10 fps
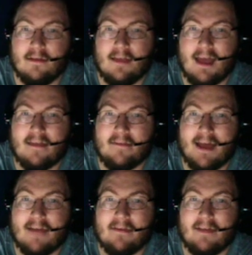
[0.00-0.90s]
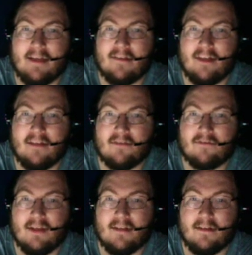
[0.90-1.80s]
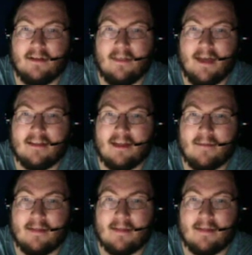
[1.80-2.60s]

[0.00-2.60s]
Yeah, the battery life, signal strength, and all that's up at the